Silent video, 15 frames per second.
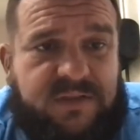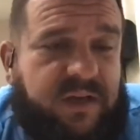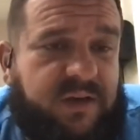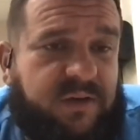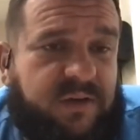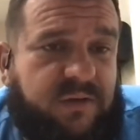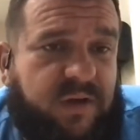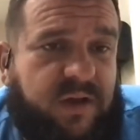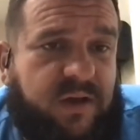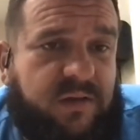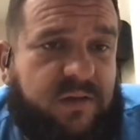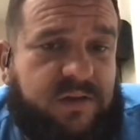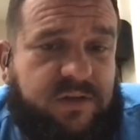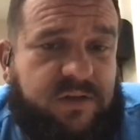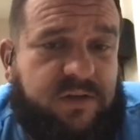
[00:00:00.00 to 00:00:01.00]
I'm
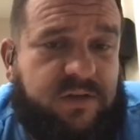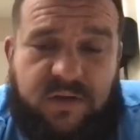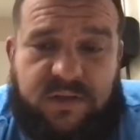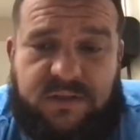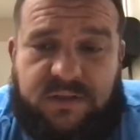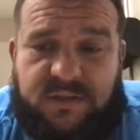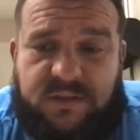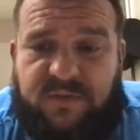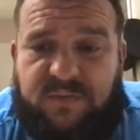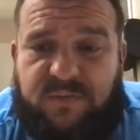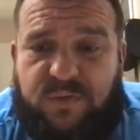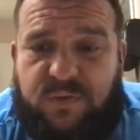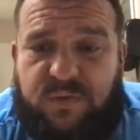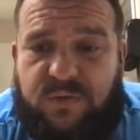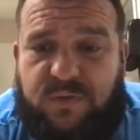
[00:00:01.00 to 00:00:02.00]
sliding around, and y'all
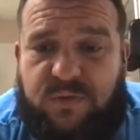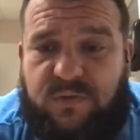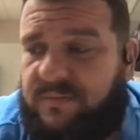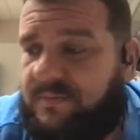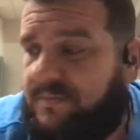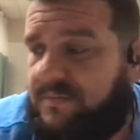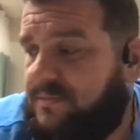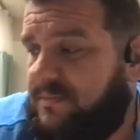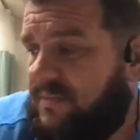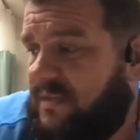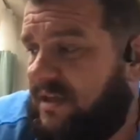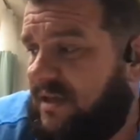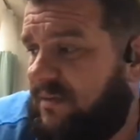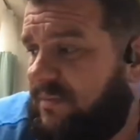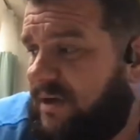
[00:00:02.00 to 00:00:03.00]
get to see me move
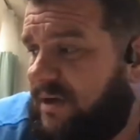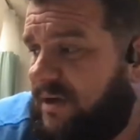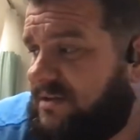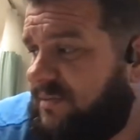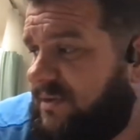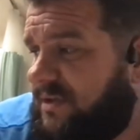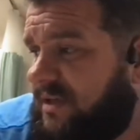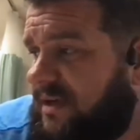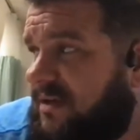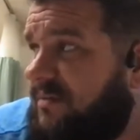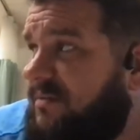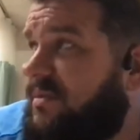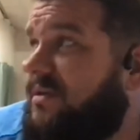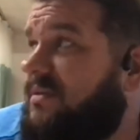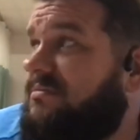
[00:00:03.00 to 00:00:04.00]
and bounce
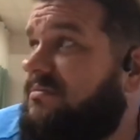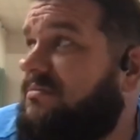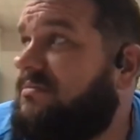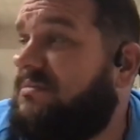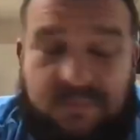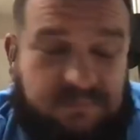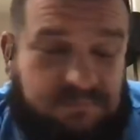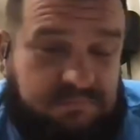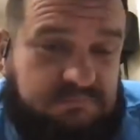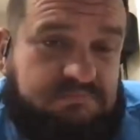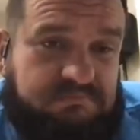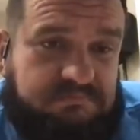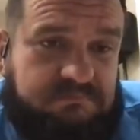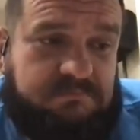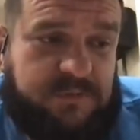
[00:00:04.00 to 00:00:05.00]
up and down, but it's
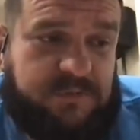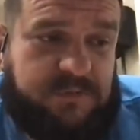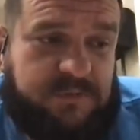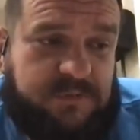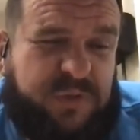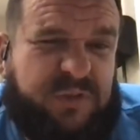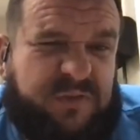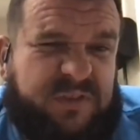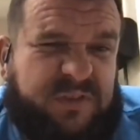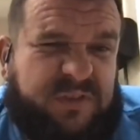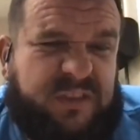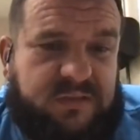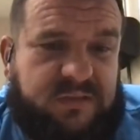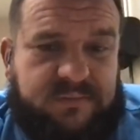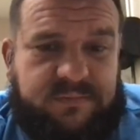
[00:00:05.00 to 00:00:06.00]

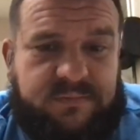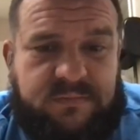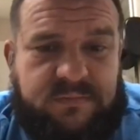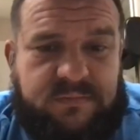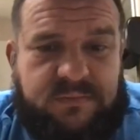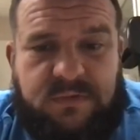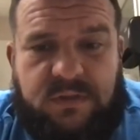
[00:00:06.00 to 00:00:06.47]
pretty rough seas.